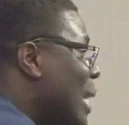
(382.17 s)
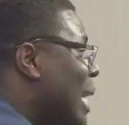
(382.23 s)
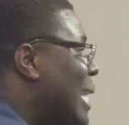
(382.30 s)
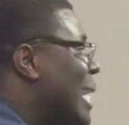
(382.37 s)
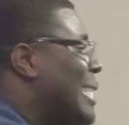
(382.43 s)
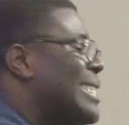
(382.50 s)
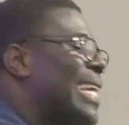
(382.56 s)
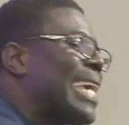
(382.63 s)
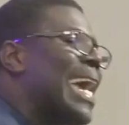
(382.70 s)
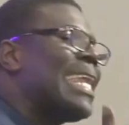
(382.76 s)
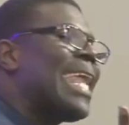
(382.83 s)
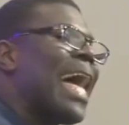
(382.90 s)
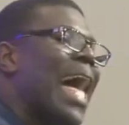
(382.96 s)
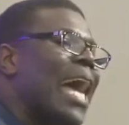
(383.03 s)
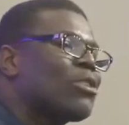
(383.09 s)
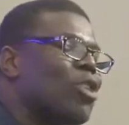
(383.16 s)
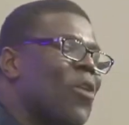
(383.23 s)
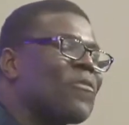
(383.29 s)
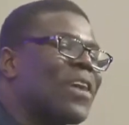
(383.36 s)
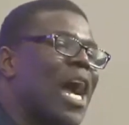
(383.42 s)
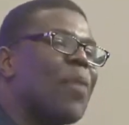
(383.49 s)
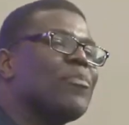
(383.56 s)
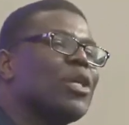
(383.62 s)
The second act
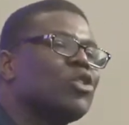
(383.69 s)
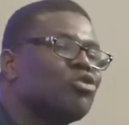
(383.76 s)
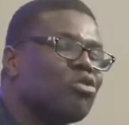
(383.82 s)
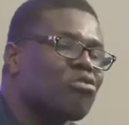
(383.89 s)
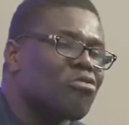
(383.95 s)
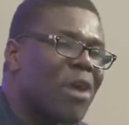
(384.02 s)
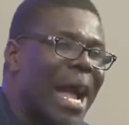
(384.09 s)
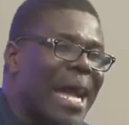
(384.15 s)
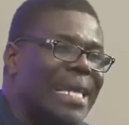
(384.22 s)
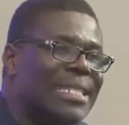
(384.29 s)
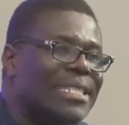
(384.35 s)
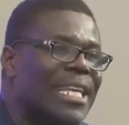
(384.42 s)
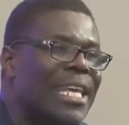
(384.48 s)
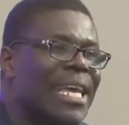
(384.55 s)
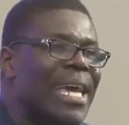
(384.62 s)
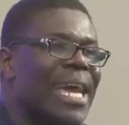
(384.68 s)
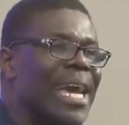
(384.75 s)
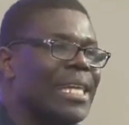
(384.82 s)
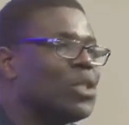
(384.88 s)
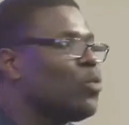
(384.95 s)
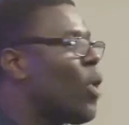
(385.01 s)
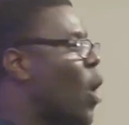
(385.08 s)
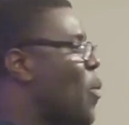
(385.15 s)
of coming to Christ
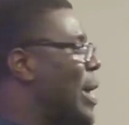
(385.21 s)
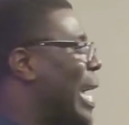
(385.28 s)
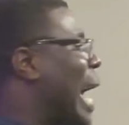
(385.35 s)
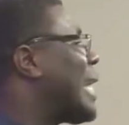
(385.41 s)
is when we gather